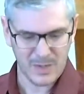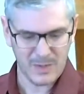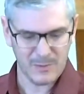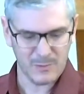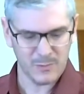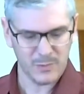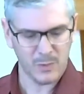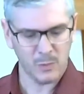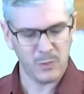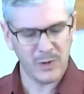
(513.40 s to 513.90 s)

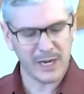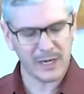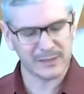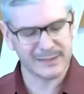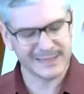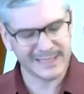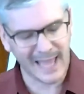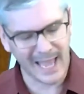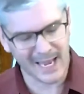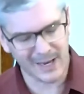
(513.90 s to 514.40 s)
When we are
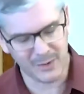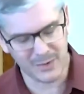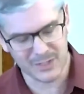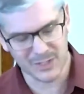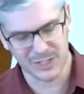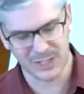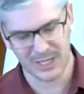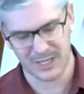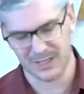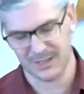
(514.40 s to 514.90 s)

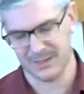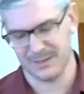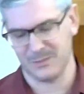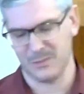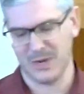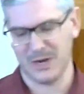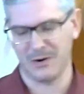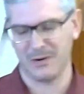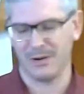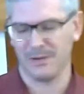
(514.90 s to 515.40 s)
languishing,
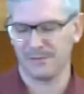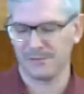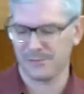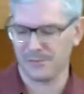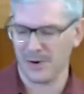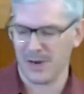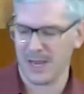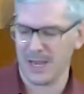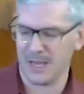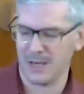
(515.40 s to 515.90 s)
we are
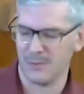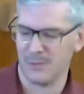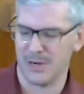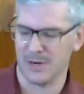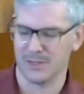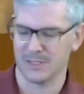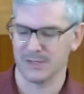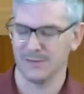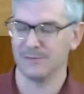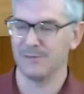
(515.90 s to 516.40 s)
afraid, we
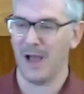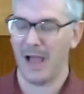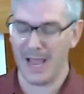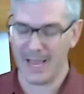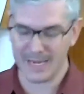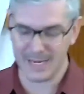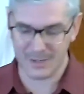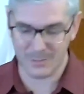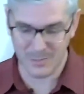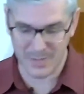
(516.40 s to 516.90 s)
are
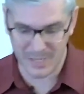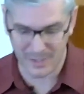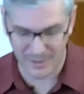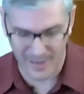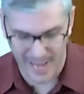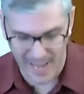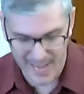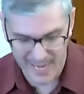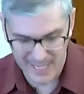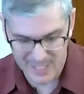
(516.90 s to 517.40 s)
divided, we are
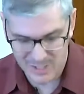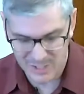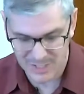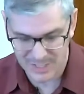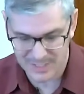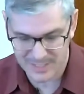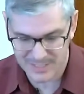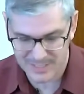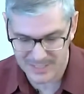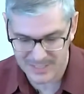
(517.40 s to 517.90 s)

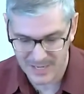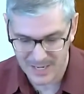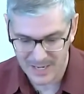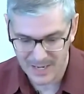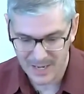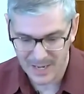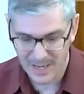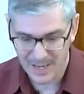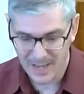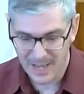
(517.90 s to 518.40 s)
anxious,
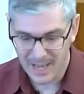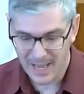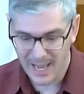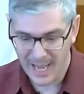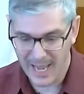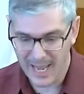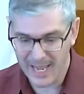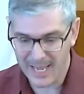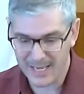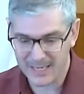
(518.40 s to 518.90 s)

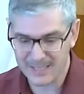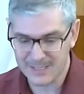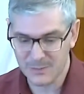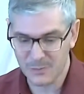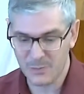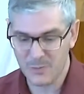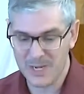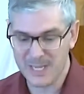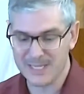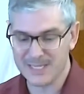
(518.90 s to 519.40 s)
and
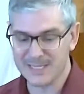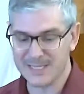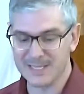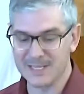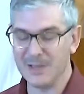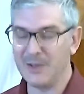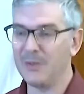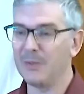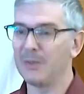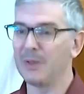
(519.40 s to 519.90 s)
we
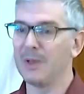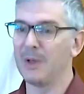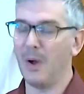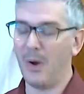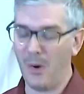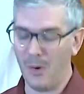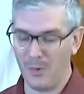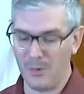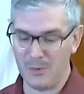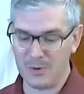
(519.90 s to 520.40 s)
still
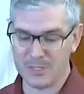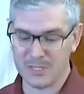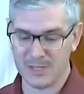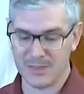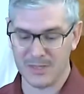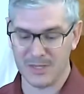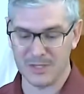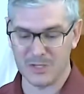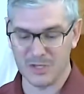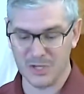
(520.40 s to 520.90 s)
go to
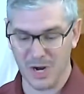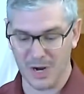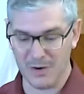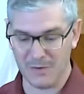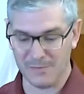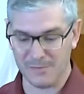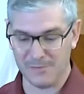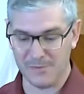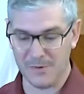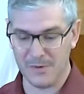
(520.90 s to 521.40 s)
the junk
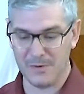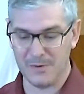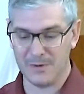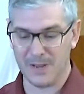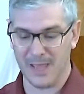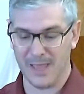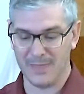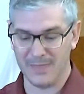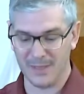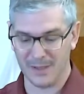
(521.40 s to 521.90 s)
food
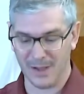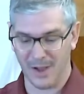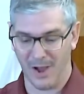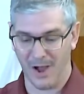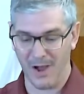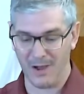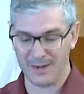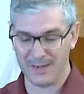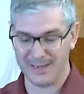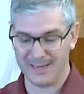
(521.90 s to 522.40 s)
and the
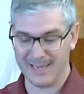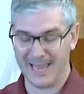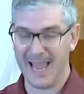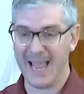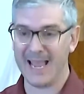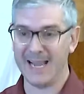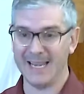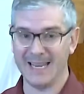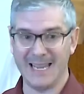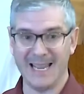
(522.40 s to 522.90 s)
cotton
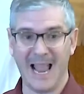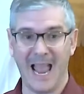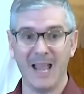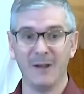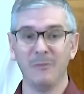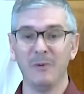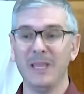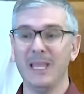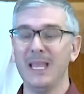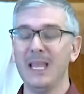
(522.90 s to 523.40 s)
candy, and
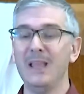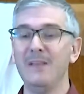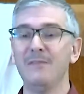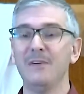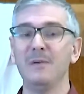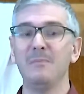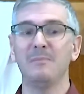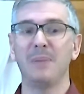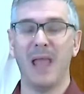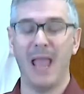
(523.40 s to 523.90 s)
we
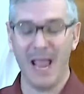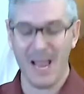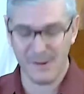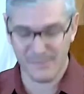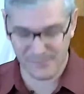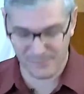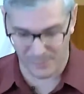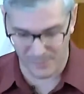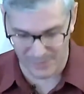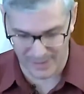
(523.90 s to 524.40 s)
even pay
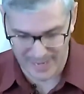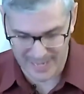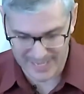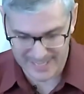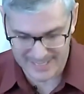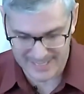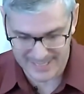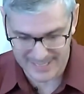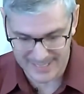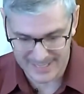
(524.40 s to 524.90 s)
for it,